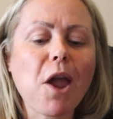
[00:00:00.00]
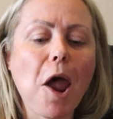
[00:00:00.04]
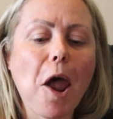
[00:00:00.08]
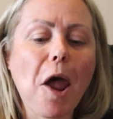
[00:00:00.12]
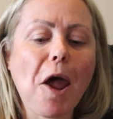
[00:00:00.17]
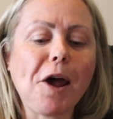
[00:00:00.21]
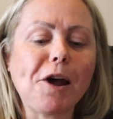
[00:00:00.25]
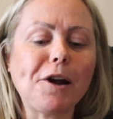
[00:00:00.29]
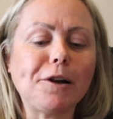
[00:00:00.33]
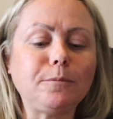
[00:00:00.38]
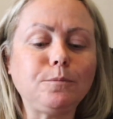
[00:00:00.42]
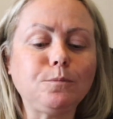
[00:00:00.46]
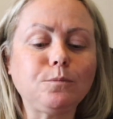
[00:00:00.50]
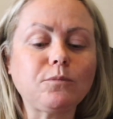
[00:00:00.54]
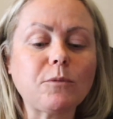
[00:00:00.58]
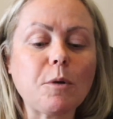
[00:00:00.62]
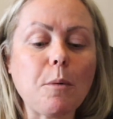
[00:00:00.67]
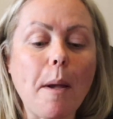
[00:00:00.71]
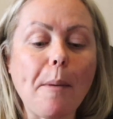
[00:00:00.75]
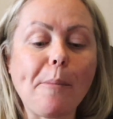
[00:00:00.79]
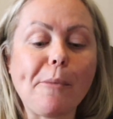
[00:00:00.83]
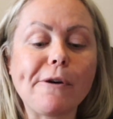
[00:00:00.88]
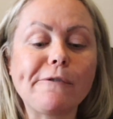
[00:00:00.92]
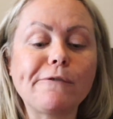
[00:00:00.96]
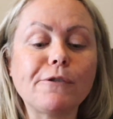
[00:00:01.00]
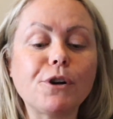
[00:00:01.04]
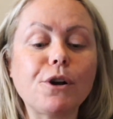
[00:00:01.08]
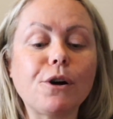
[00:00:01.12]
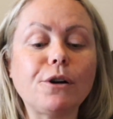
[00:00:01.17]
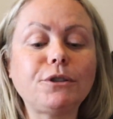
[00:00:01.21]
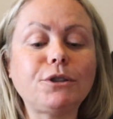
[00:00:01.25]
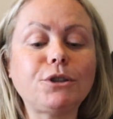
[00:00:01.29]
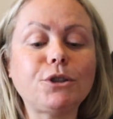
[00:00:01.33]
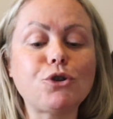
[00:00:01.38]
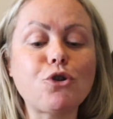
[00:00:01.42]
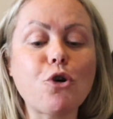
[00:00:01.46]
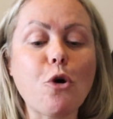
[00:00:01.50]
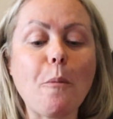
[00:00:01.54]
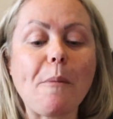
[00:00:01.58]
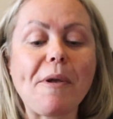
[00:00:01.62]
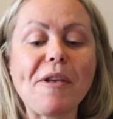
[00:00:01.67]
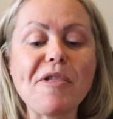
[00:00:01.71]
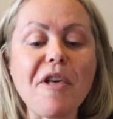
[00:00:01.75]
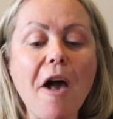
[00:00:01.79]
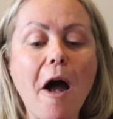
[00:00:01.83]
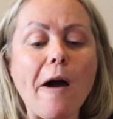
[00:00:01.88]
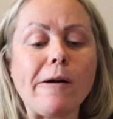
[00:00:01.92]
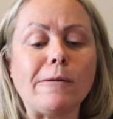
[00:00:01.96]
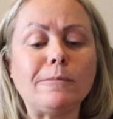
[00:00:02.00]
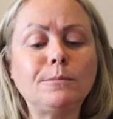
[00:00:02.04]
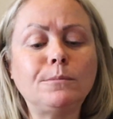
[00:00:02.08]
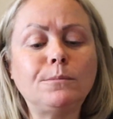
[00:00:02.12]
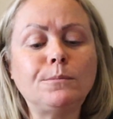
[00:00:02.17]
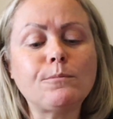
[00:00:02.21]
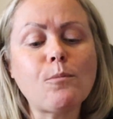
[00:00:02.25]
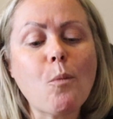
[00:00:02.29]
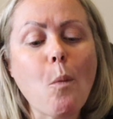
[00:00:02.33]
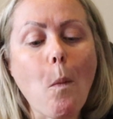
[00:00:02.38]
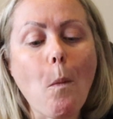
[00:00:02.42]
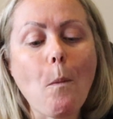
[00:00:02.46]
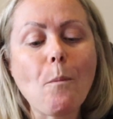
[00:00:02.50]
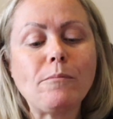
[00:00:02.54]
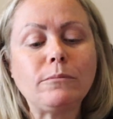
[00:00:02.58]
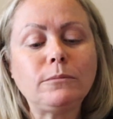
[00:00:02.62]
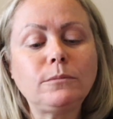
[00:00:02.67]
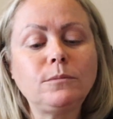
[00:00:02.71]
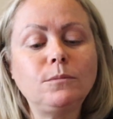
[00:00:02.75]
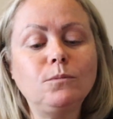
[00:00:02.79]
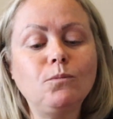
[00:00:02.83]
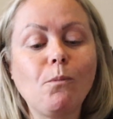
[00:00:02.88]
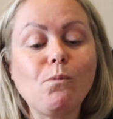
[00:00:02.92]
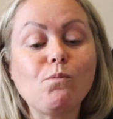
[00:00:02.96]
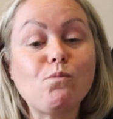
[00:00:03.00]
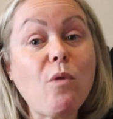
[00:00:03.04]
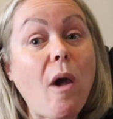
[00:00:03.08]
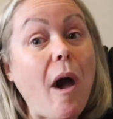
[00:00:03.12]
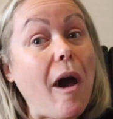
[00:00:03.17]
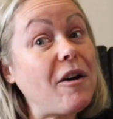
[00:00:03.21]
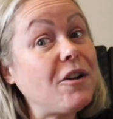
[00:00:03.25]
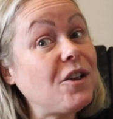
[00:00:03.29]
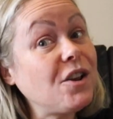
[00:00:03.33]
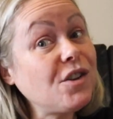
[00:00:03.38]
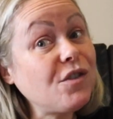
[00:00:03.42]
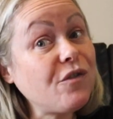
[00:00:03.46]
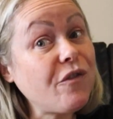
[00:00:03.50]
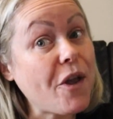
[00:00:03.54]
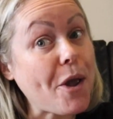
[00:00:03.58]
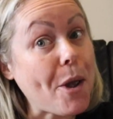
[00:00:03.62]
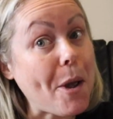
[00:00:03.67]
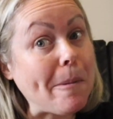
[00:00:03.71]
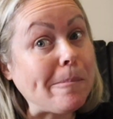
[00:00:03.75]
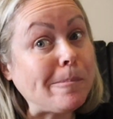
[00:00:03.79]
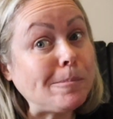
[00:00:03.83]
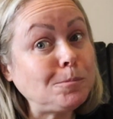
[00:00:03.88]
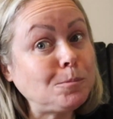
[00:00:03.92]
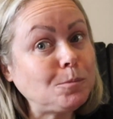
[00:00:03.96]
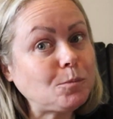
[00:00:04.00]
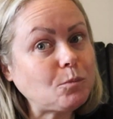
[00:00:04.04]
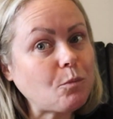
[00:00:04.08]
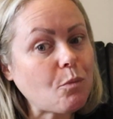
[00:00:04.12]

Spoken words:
My boyfriend also told me that he's vegan.